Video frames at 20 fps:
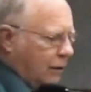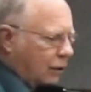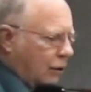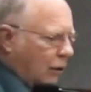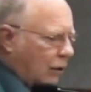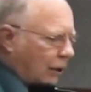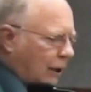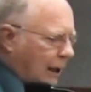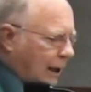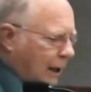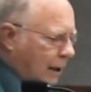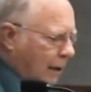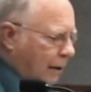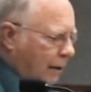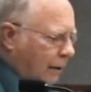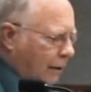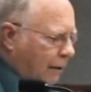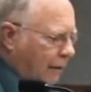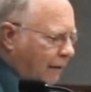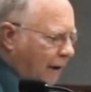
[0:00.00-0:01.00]
certainly
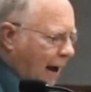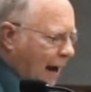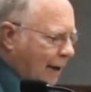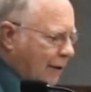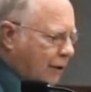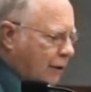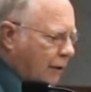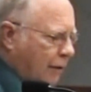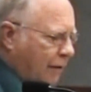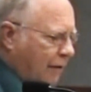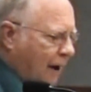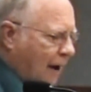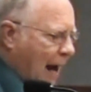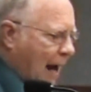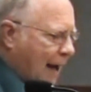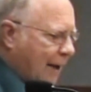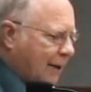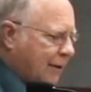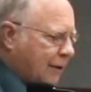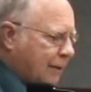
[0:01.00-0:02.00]
the facts are the
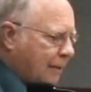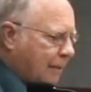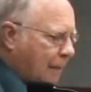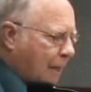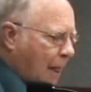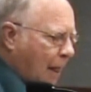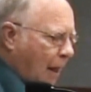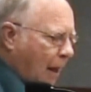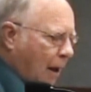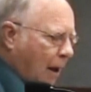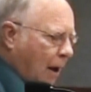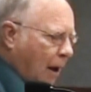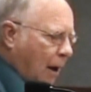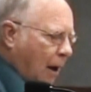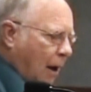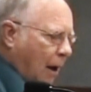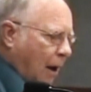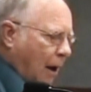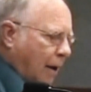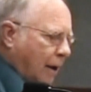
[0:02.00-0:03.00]
facts.
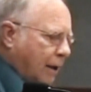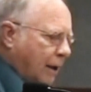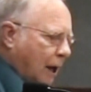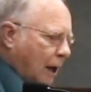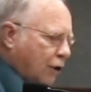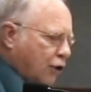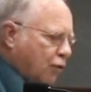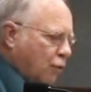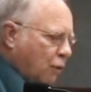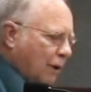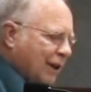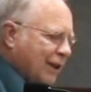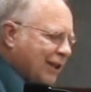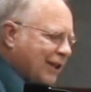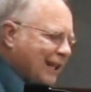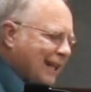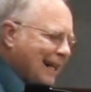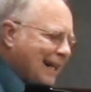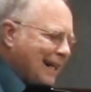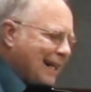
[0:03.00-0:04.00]
Does
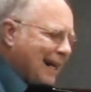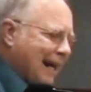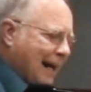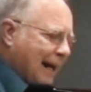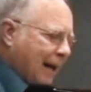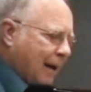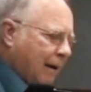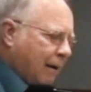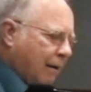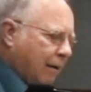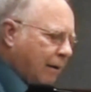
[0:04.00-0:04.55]
rescinding